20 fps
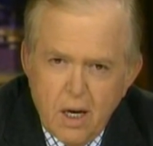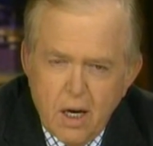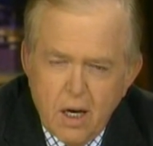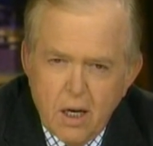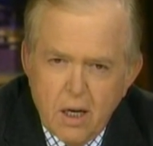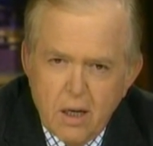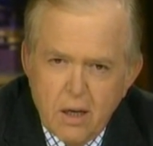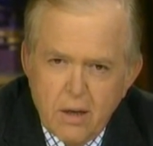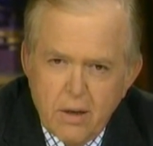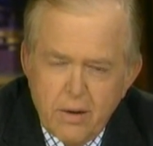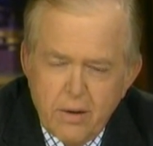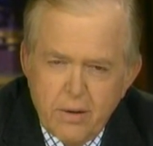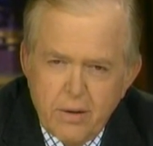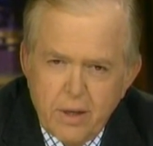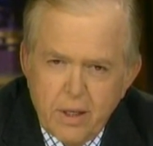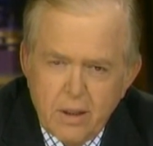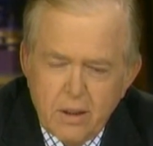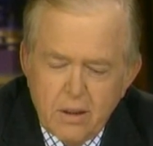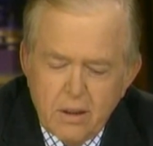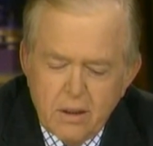
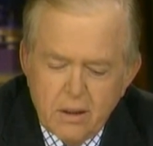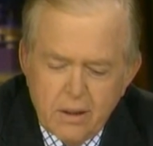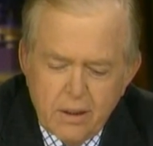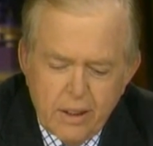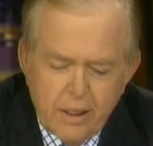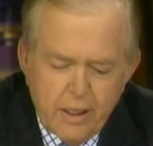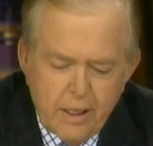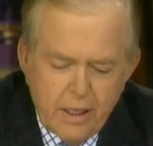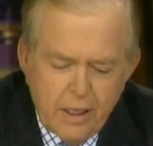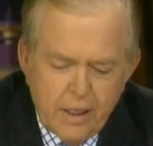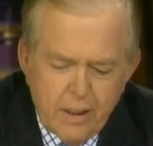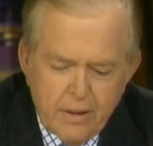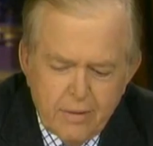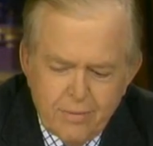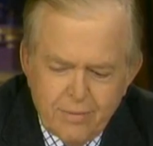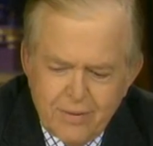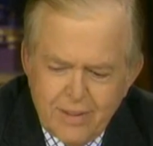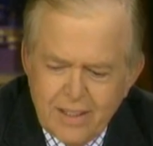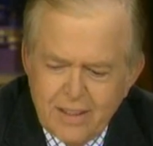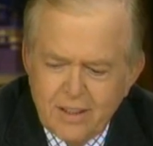
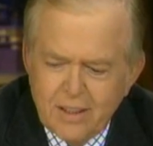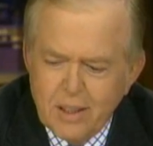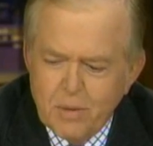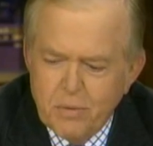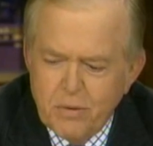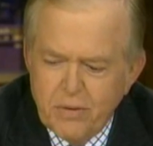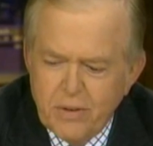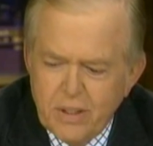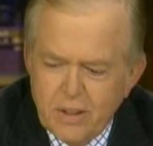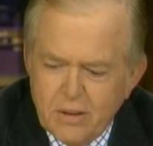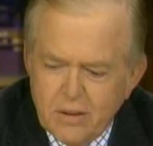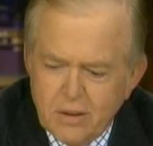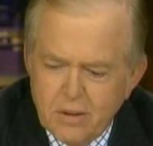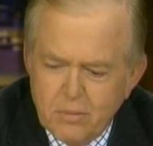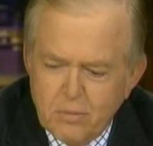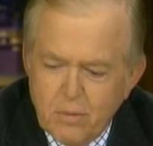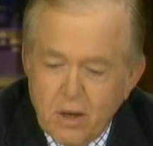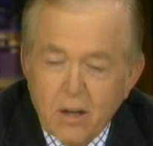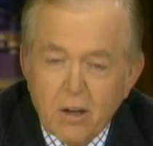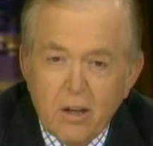than some of these
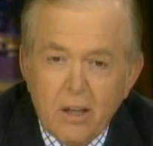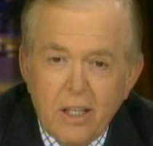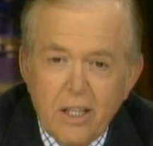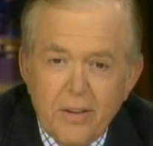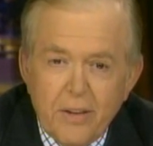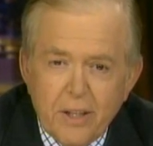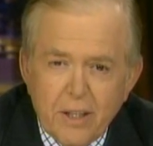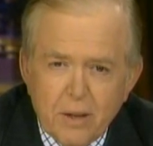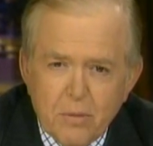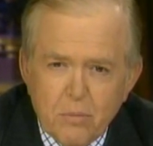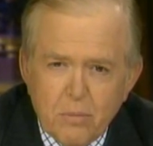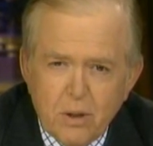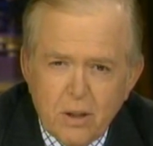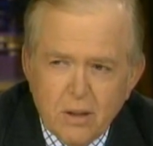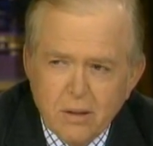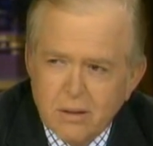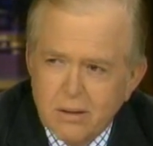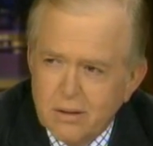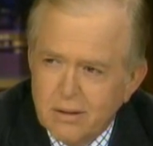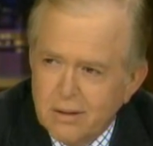monolithic
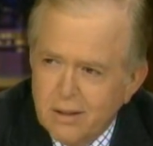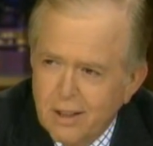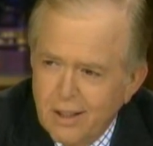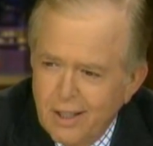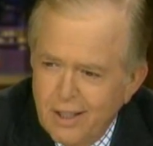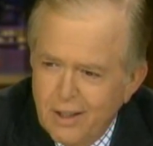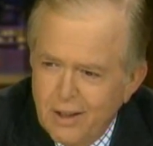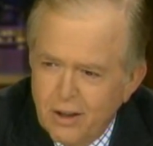impulses